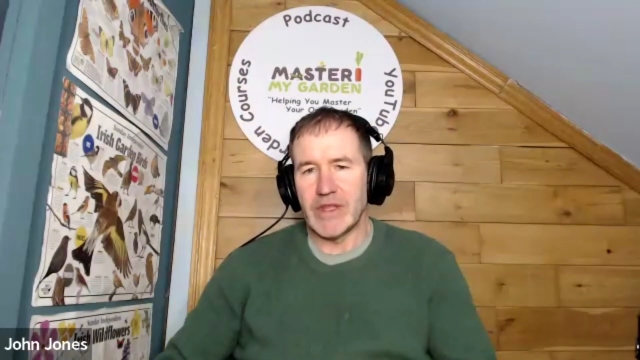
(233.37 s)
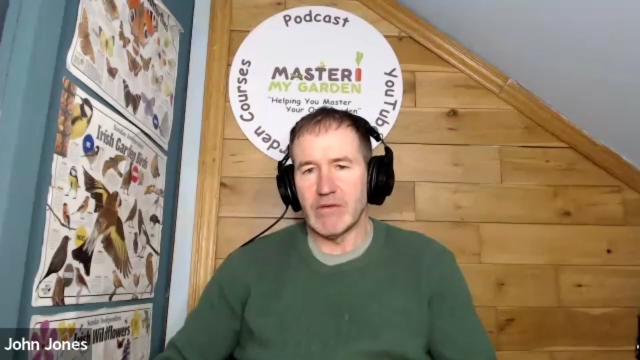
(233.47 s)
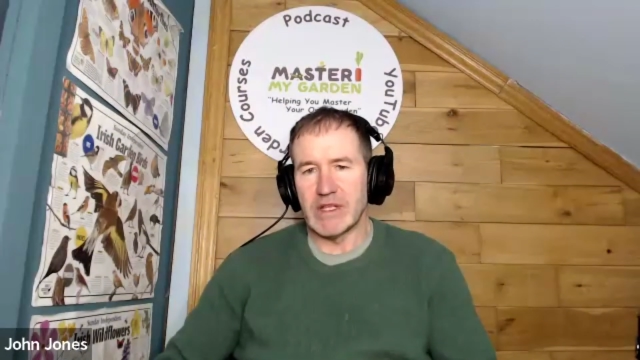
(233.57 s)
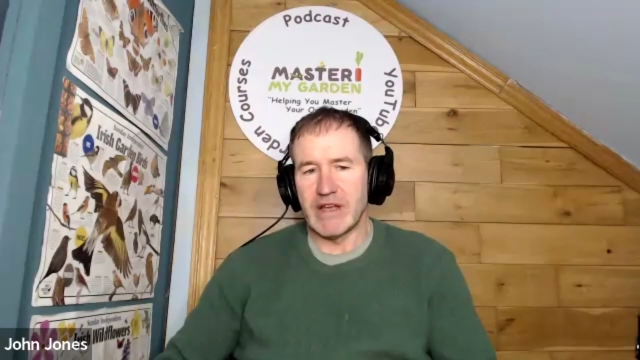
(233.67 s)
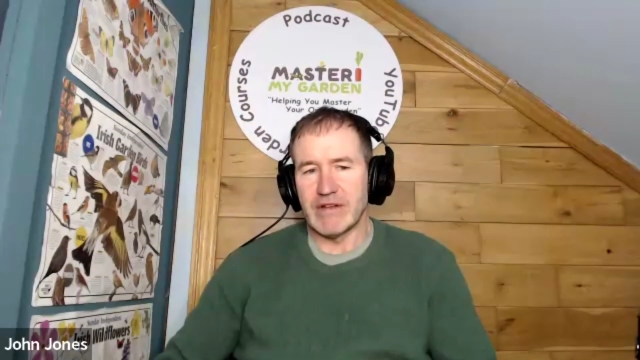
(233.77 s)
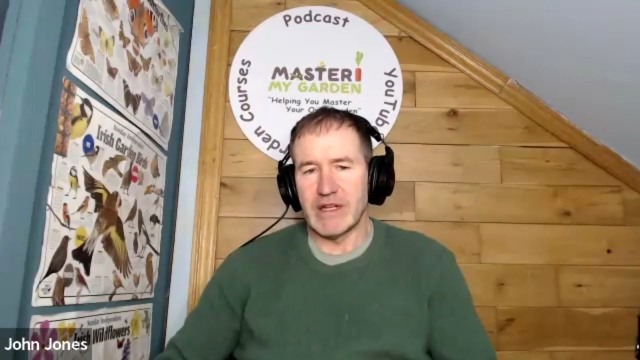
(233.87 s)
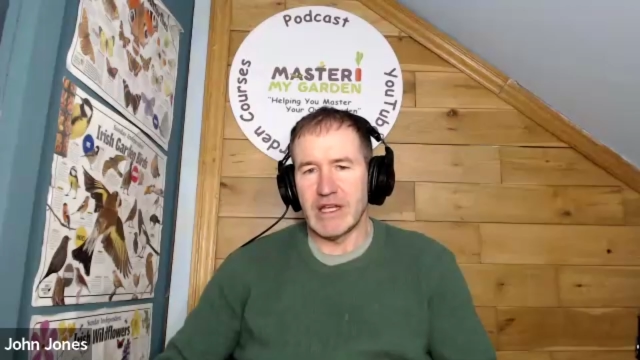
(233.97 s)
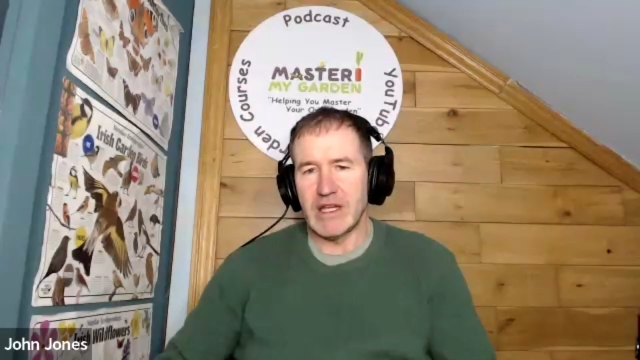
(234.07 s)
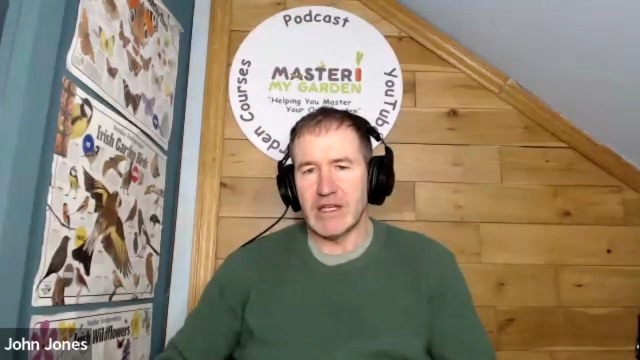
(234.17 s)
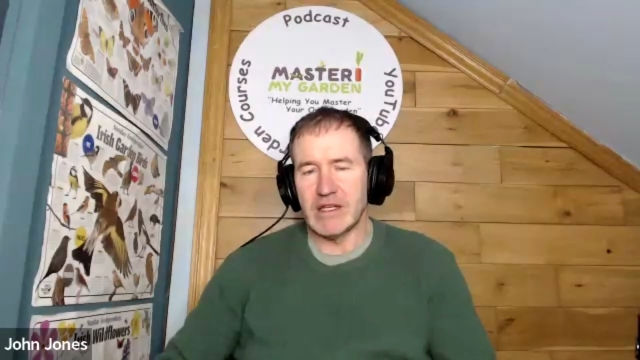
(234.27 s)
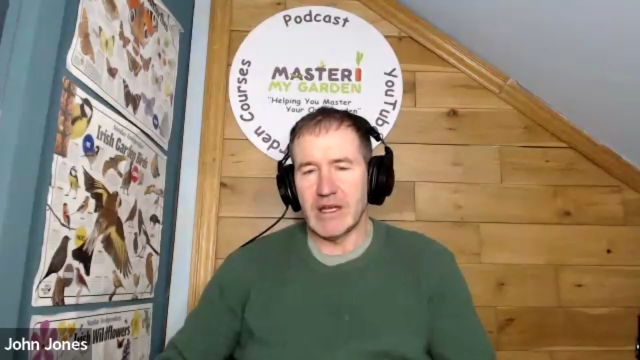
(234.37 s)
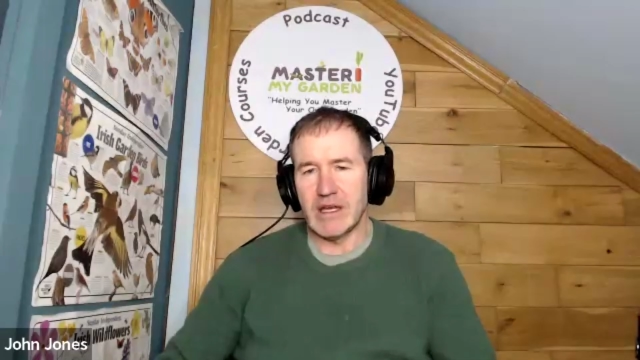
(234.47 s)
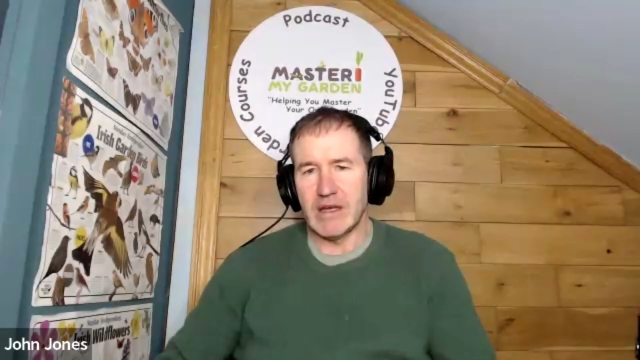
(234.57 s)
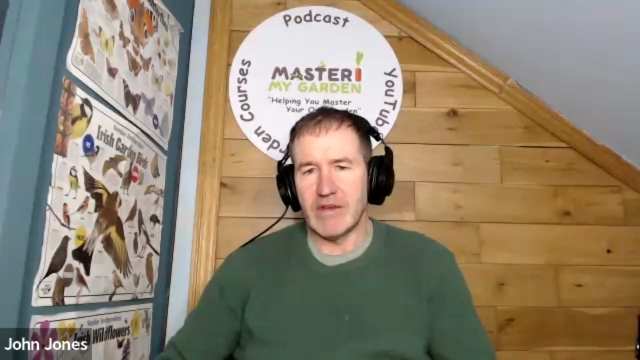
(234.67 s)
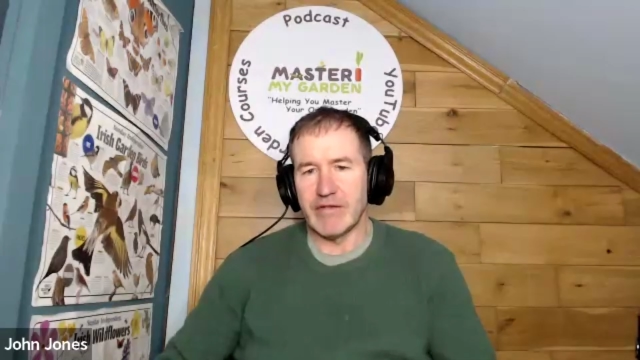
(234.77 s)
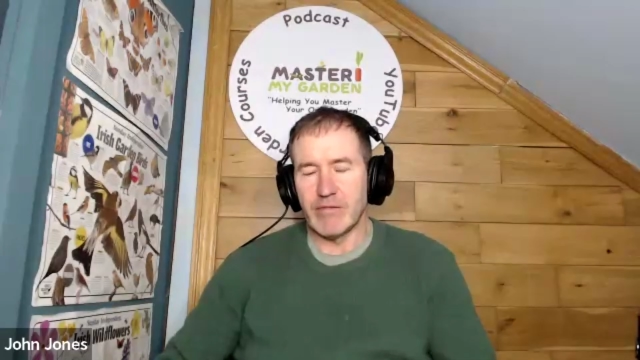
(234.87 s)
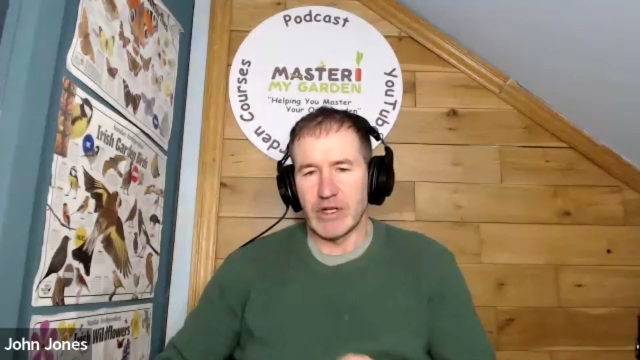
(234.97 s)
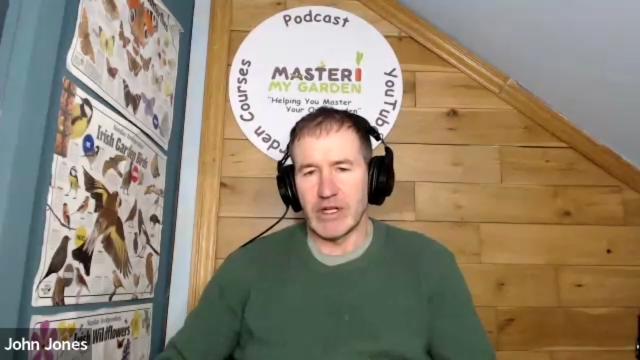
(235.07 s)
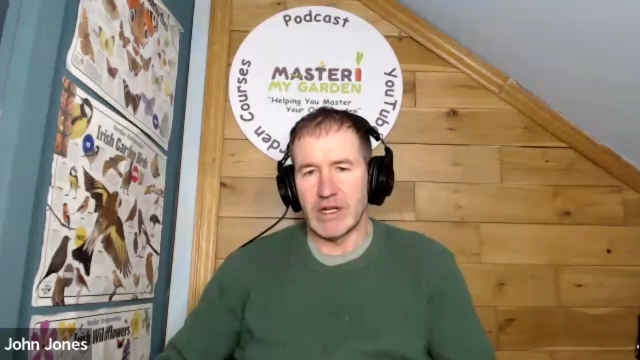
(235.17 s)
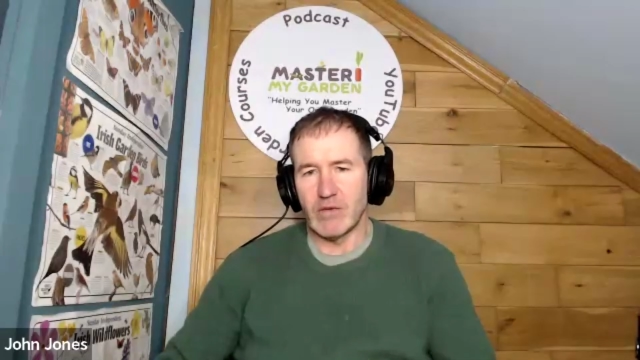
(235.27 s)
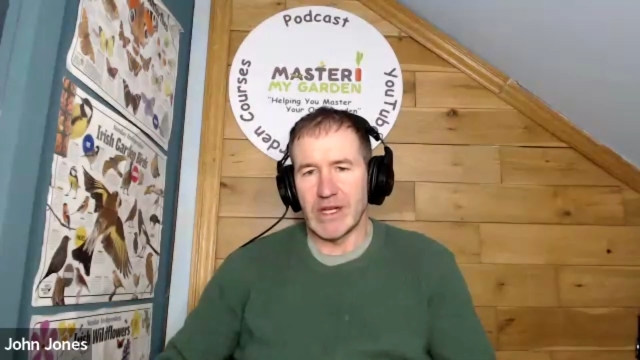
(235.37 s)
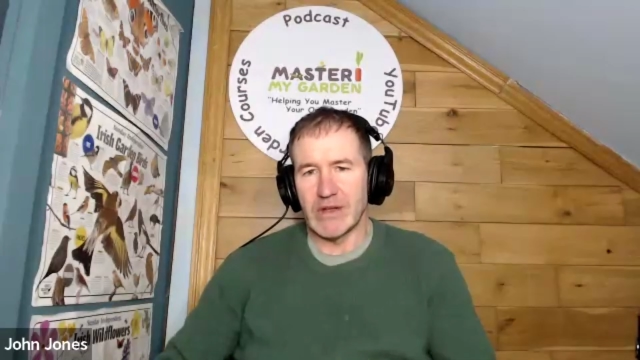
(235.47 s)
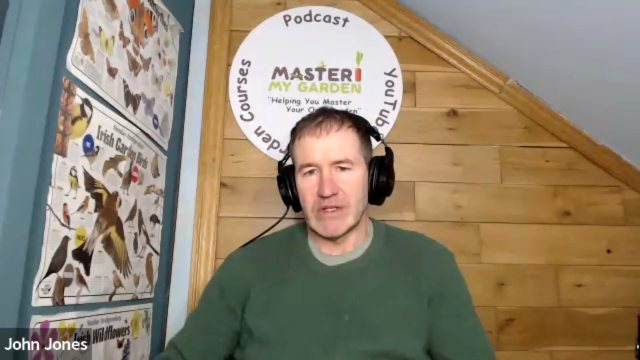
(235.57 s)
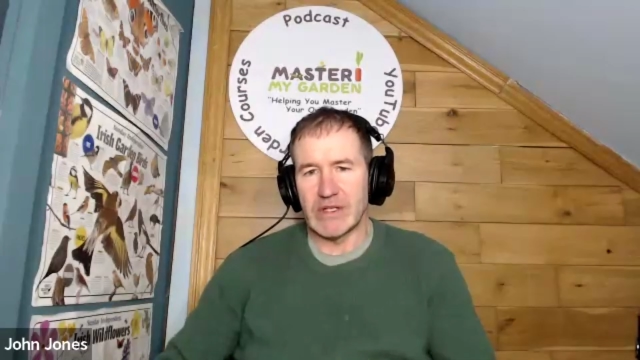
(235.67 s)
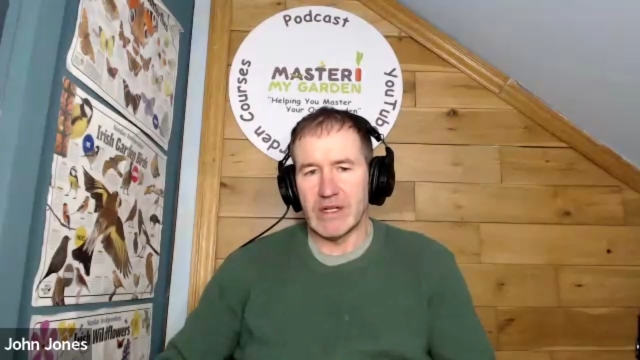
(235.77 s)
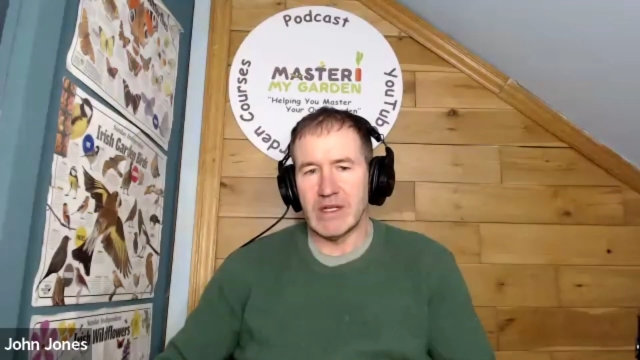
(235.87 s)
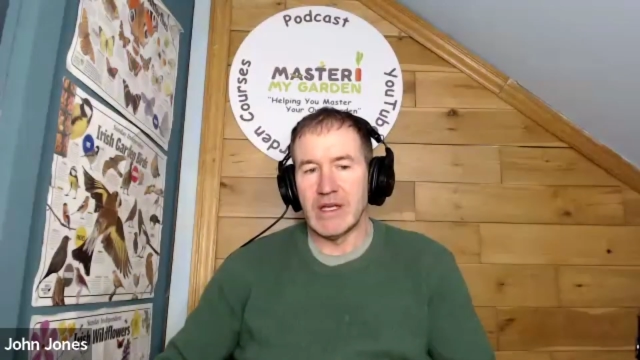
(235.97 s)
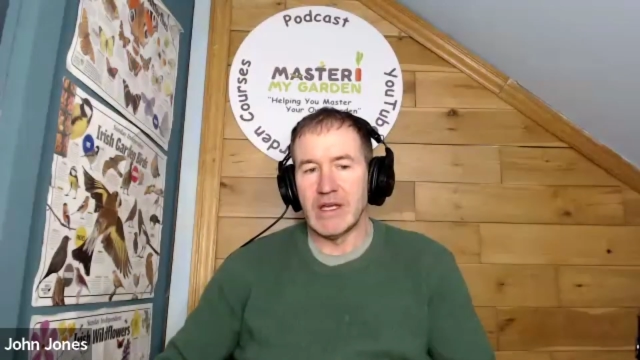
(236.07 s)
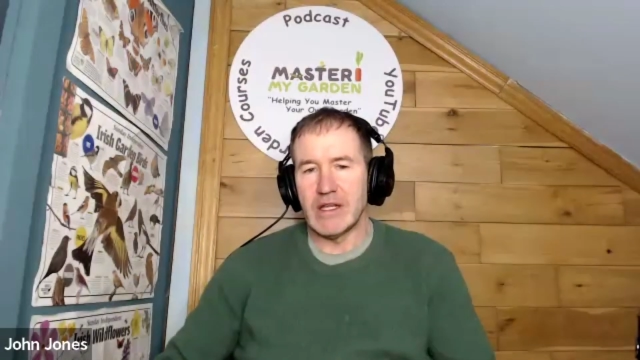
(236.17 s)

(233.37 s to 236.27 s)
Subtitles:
You will definitely need, if you're putting it in a windowsill,